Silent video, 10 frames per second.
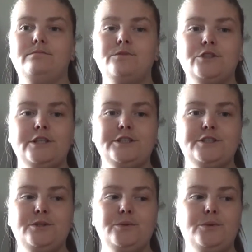
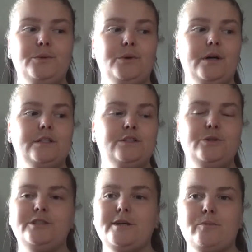just do
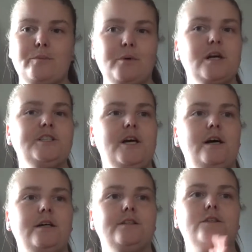two separate books
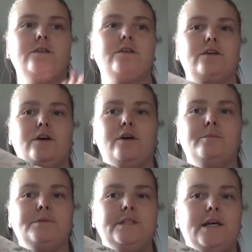on
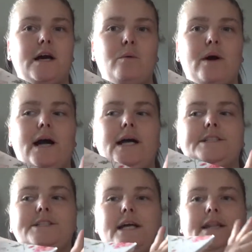herb
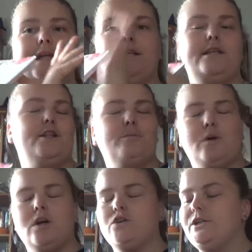DIYs and then another
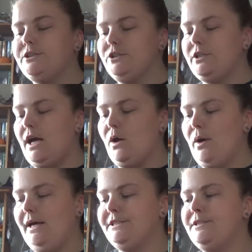book on crystal
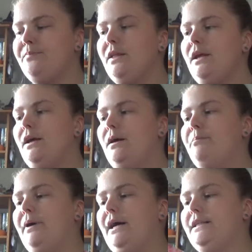DIYs
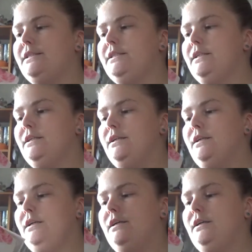but
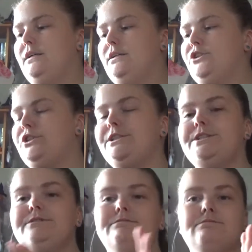
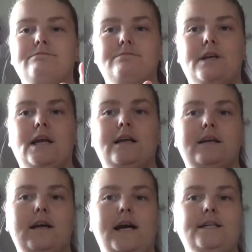she's
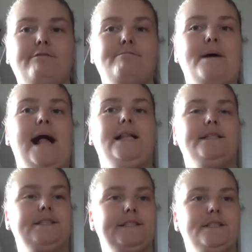kind of
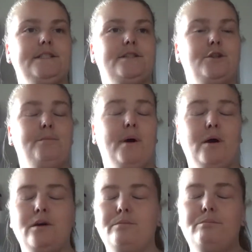balanced the
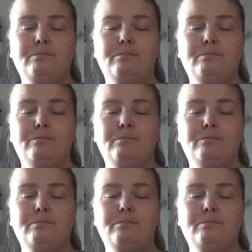bo-